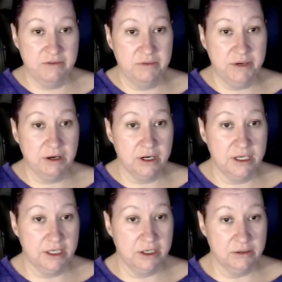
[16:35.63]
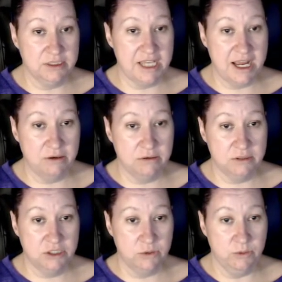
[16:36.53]
We are going to go down
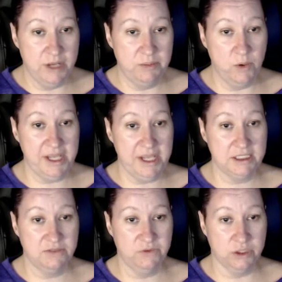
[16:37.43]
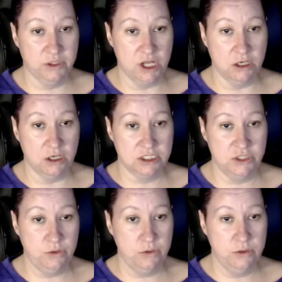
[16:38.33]
to waypoints for dog 2.